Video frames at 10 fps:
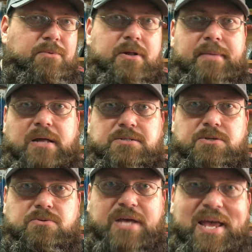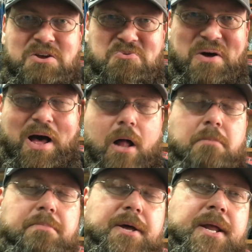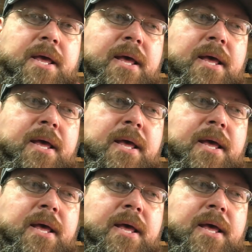Well, it might still take a while, but